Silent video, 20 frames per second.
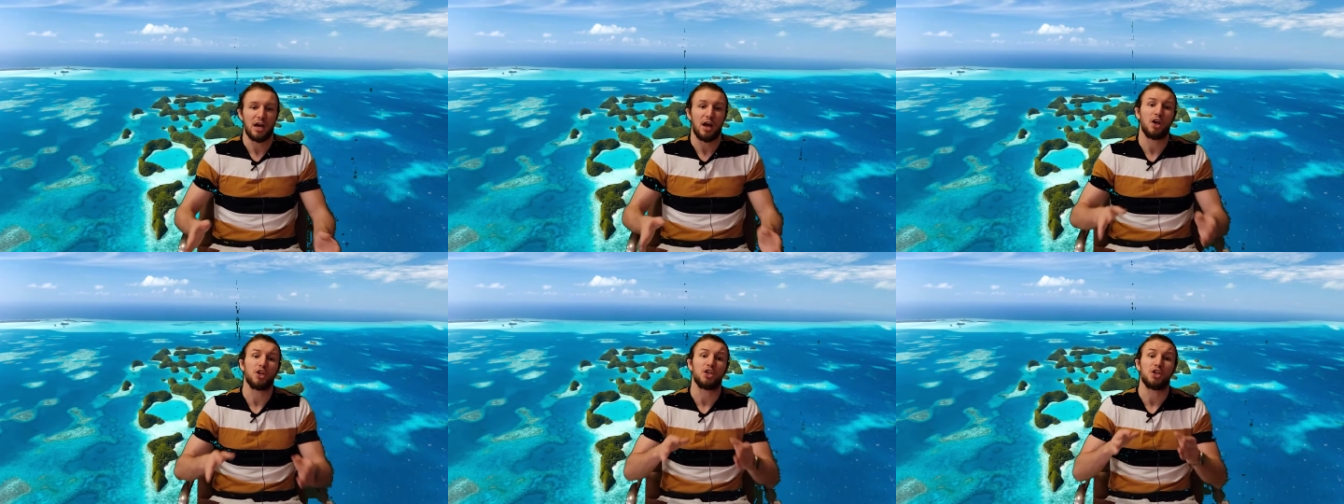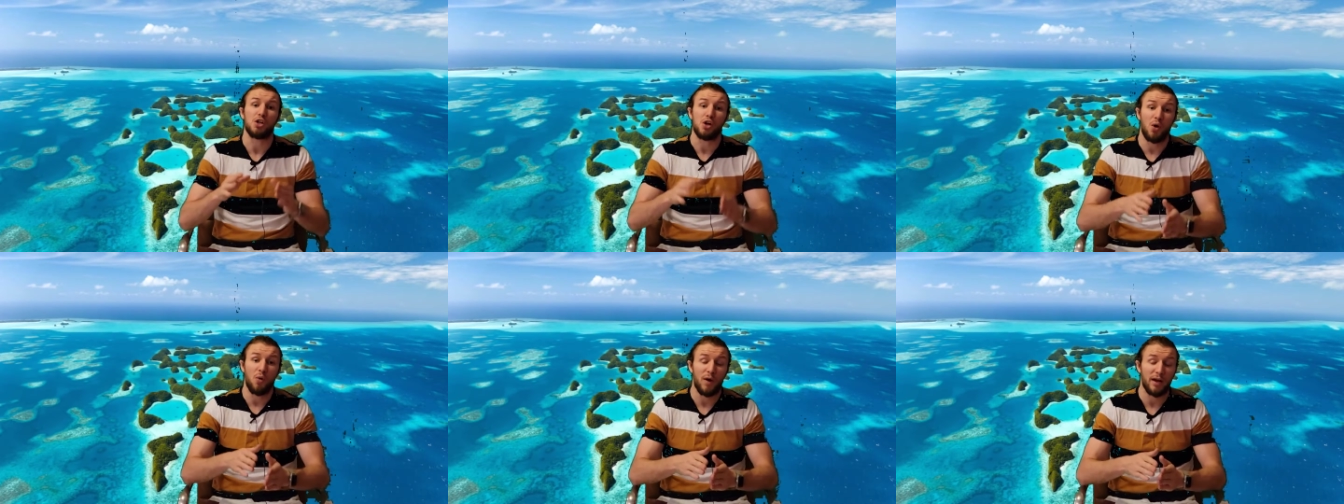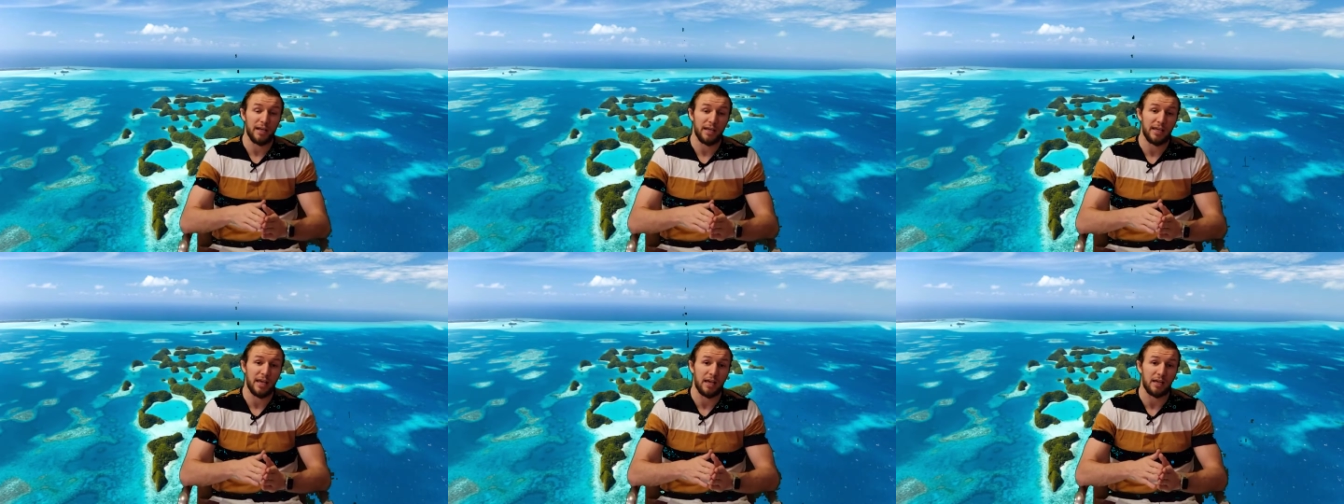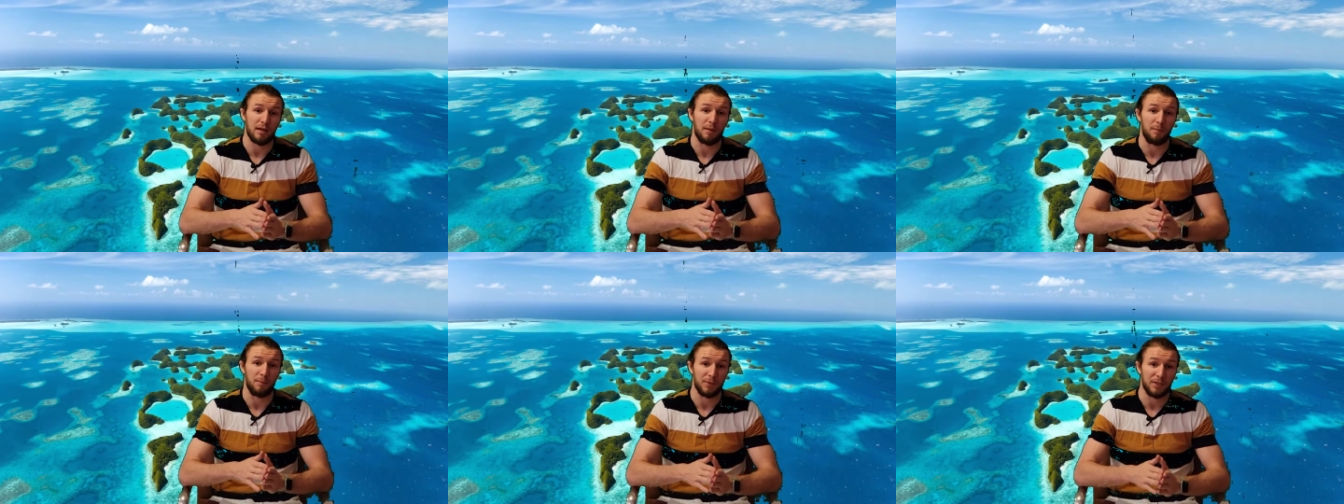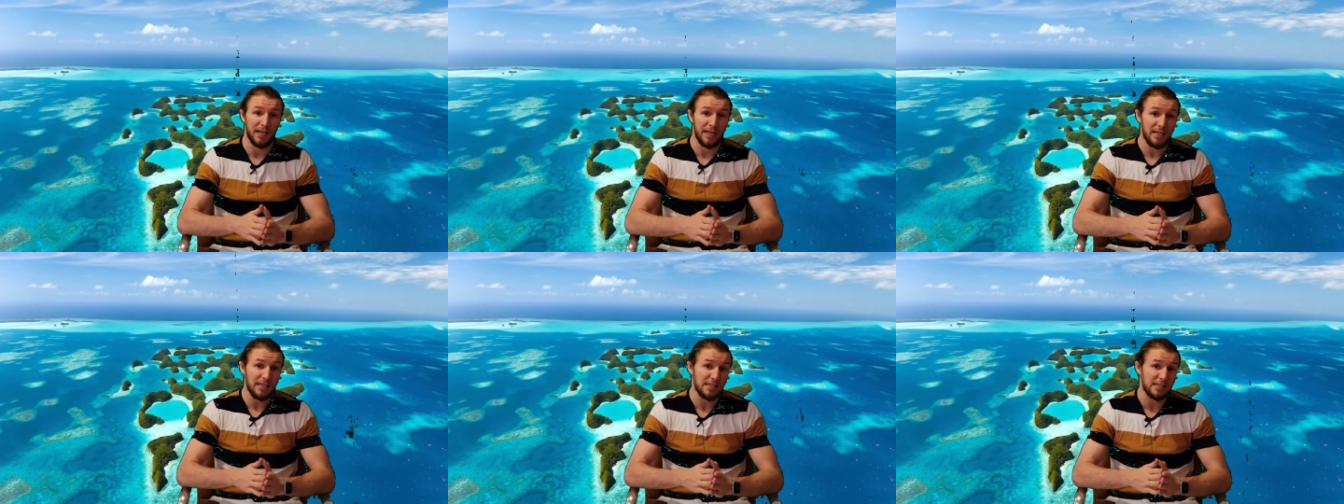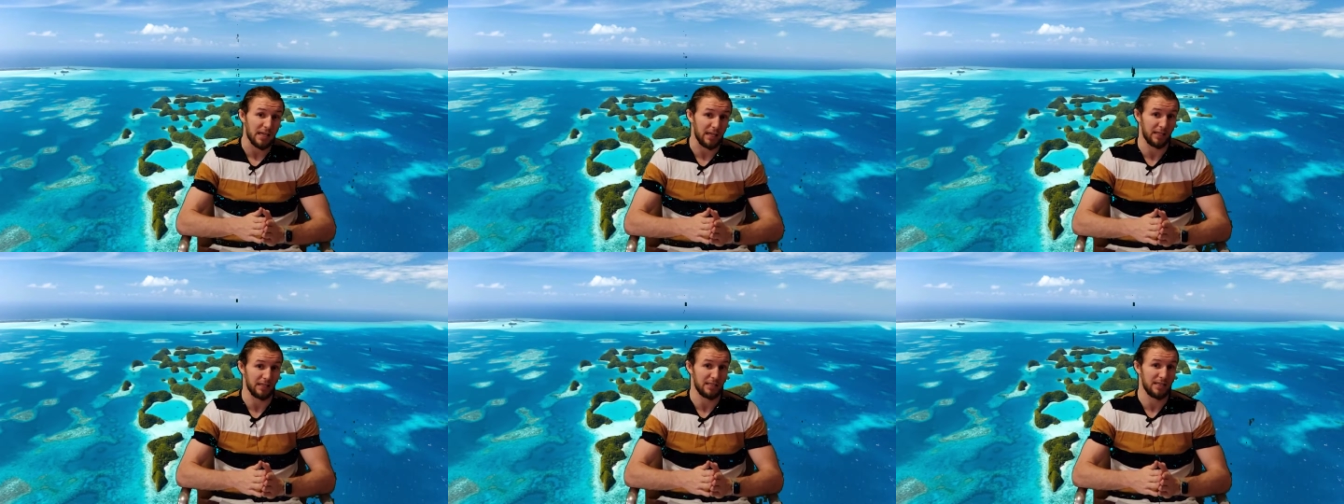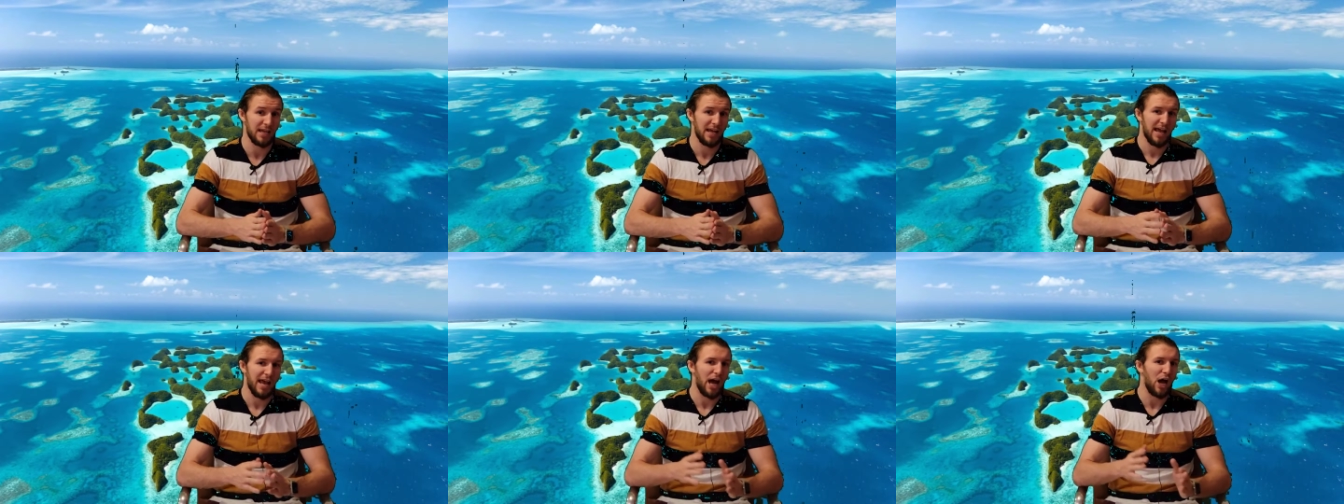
You don't want to get complacent.